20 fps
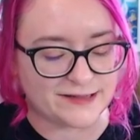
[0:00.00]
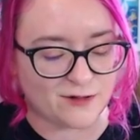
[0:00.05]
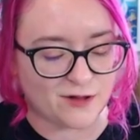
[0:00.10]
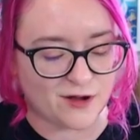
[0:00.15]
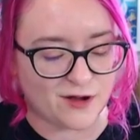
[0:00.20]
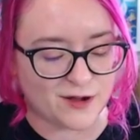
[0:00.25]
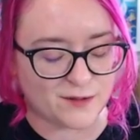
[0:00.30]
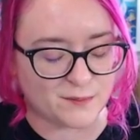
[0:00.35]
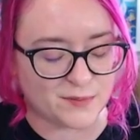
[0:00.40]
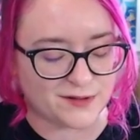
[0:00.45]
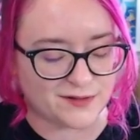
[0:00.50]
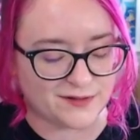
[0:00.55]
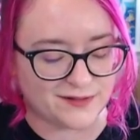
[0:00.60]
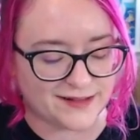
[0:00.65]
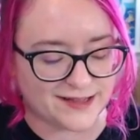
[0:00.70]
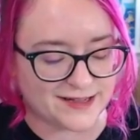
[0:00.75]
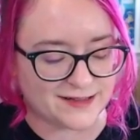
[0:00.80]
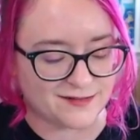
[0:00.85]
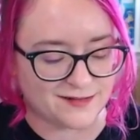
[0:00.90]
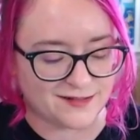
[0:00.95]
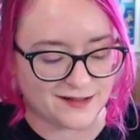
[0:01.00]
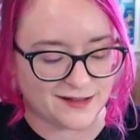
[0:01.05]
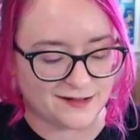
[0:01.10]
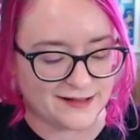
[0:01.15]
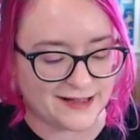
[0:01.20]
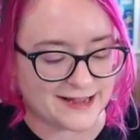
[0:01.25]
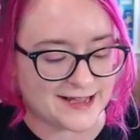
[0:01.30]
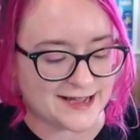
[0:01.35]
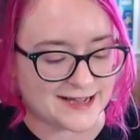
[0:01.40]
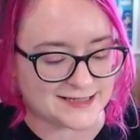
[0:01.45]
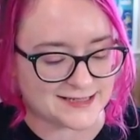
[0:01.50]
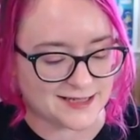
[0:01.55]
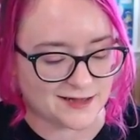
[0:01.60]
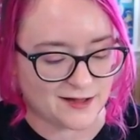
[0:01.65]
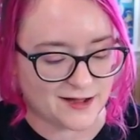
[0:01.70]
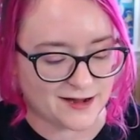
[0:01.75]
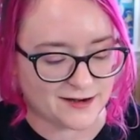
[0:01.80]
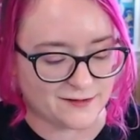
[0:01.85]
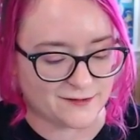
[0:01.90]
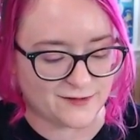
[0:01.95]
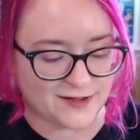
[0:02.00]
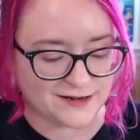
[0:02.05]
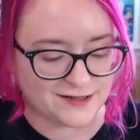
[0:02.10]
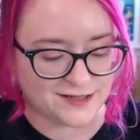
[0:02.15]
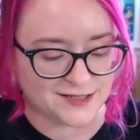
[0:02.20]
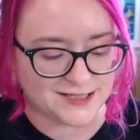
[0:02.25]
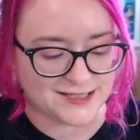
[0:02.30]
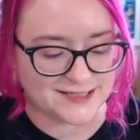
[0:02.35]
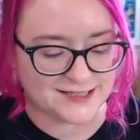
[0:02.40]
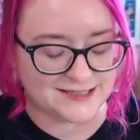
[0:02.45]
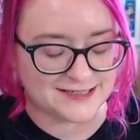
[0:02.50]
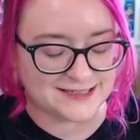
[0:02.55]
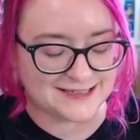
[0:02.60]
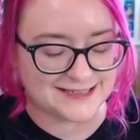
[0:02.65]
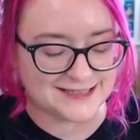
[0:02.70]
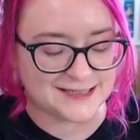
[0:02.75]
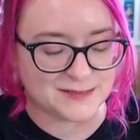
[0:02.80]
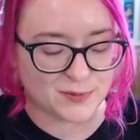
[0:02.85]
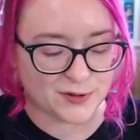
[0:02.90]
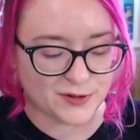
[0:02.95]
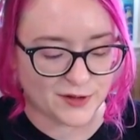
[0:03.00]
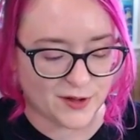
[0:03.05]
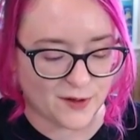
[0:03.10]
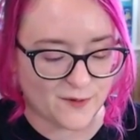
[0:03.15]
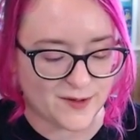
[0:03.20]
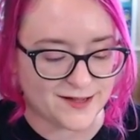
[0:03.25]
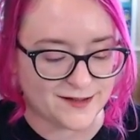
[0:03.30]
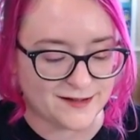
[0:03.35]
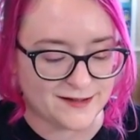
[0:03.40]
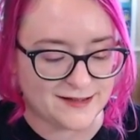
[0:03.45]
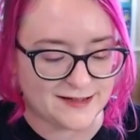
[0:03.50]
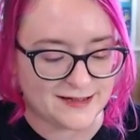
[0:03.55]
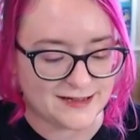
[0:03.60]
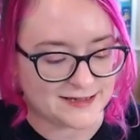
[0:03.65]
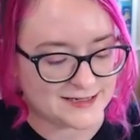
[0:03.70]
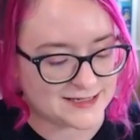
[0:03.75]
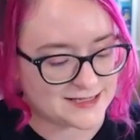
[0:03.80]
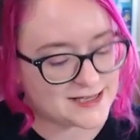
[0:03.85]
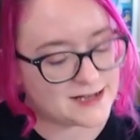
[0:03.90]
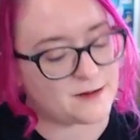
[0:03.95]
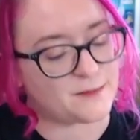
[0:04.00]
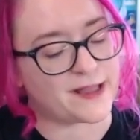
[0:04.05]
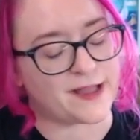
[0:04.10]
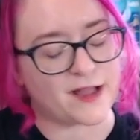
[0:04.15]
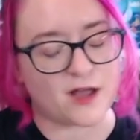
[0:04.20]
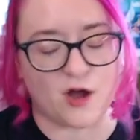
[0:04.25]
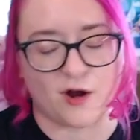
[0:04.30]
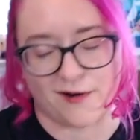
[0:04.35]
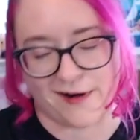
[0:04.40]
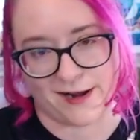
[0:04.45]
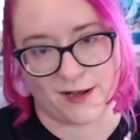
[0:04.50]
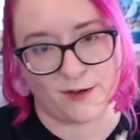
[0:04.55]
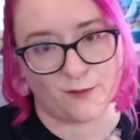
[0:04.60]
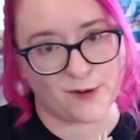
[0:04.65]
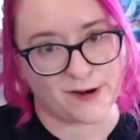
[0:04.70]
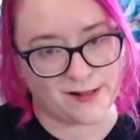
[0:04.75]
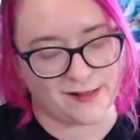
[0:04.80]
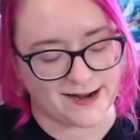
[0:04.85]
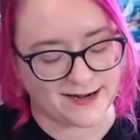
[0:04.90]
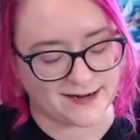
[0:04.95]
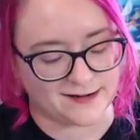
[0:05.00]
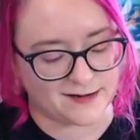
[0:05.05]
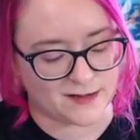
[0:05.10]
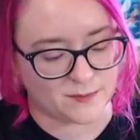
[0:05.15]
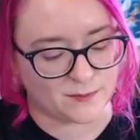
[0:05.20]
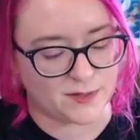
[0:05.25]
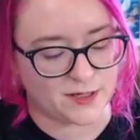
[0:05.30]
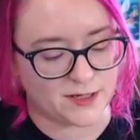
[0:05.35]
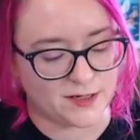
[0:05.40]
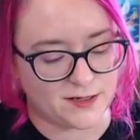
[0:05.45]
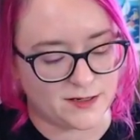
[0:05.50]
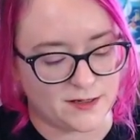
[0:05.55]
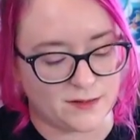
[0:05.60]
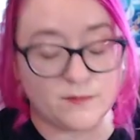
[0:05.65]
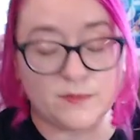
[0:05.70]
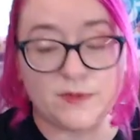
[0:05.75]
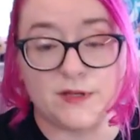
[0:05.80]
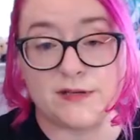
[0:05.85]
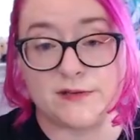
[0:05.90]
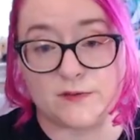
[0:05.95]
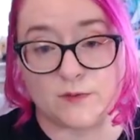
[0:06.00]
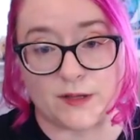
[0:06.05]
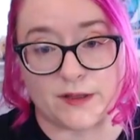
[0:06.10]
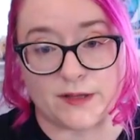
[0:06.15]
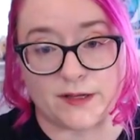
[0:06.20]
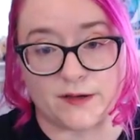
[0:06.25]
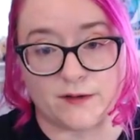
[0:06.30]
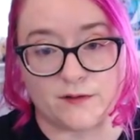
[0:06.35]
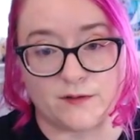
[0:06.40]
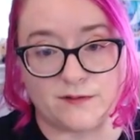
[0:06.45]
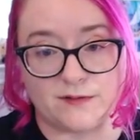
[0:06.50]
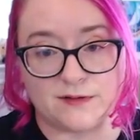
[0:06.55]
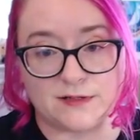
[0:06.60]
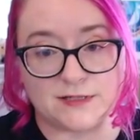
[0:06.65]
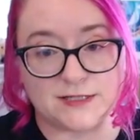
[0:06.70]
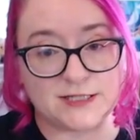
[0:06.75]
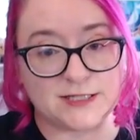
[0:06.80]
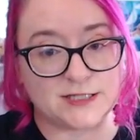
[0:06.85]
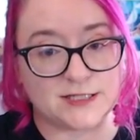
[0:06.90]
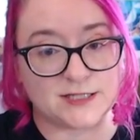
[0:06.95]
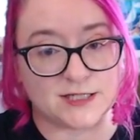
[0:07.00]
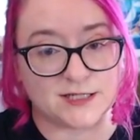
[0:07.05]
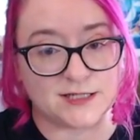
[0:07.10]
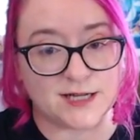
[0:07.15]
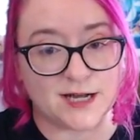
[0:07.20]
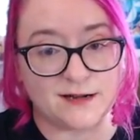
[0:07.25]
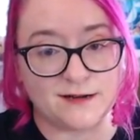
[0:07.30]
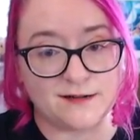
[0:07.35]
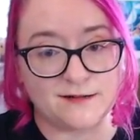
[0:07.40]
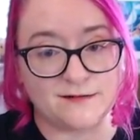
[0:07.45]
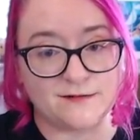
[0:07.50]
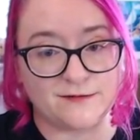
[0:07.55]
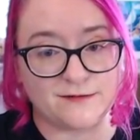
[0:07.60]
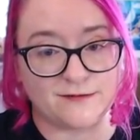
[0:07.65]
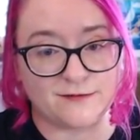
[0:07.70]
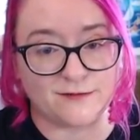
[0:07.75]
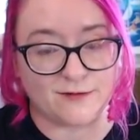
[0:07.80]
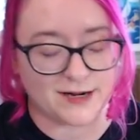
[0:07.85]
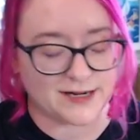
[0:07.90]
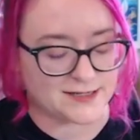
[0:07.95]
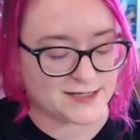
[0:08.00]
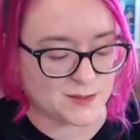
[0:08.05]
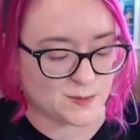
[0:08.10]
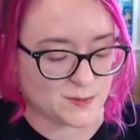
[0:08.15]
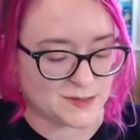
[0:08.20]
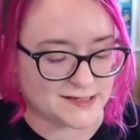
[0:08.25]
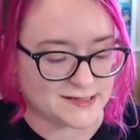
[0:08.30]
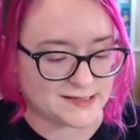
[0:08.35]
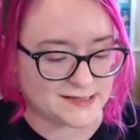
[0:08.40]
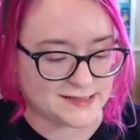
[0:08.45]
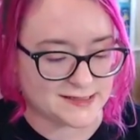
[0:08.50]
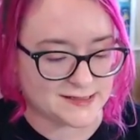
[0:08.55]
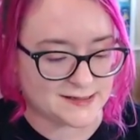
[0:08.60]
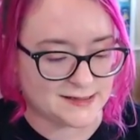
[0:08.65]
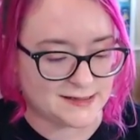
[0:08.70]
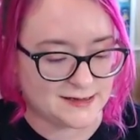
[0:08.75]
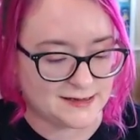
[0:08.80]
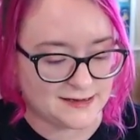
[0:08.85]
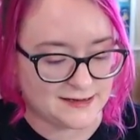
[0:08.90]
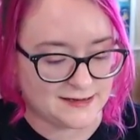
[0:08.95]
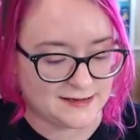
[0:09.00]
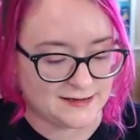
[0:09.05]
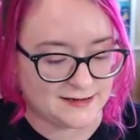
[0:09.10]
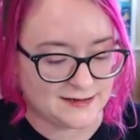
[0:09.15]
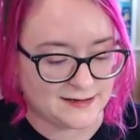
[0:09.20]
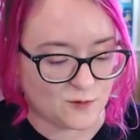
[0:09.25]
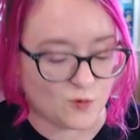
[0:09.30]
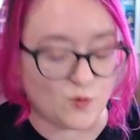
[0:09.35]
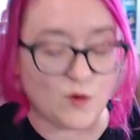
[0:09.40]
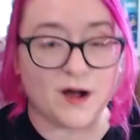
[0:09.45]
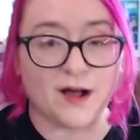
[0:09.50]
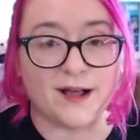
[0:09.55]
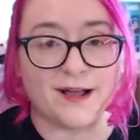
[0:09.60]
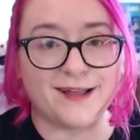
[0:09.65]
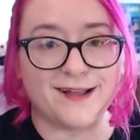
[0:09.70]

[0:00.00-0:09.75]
long, but like has a lot of energy it needs below it. Because then I'm like, all right, you want to line it up. This one though, there's just a ton of white space. Why?